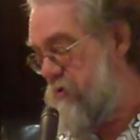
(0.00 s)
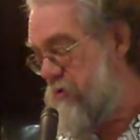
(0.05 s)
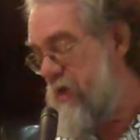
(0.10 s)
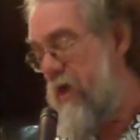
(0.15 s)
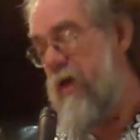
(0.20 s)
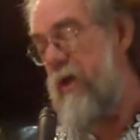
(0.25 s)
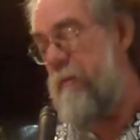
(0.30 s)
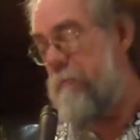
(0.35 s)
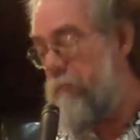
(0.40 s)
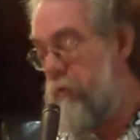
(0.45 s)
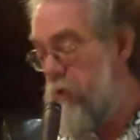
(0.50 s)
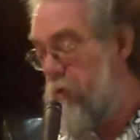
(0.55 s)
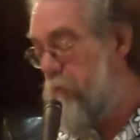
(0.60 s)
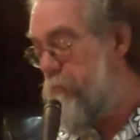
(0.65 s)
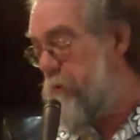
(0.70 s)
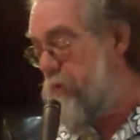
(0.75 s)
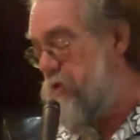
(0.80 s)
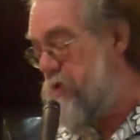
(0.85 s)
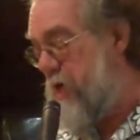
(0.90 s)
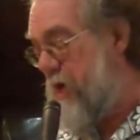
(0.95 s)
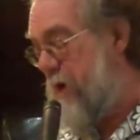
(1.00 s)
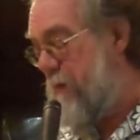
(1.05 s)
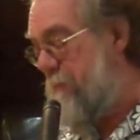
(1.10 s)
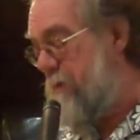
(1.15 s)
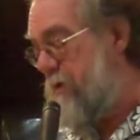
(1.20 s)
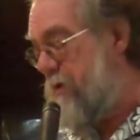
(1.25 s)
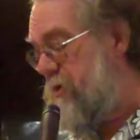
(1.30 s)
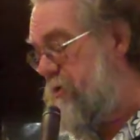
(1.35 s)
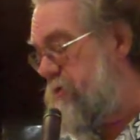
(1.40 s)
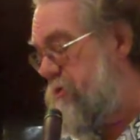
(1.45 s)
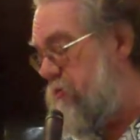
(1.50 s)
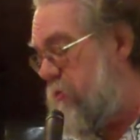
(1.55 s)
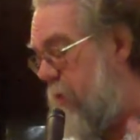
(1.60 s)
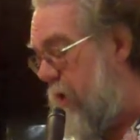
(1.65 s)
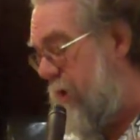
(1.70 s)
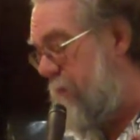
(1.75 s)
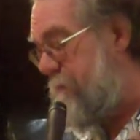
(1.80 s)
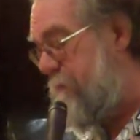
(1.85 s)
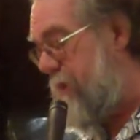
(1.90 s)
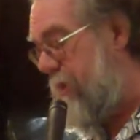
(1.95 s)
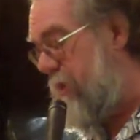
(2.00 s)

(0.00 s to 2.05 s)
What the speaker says: say blue pajamas, white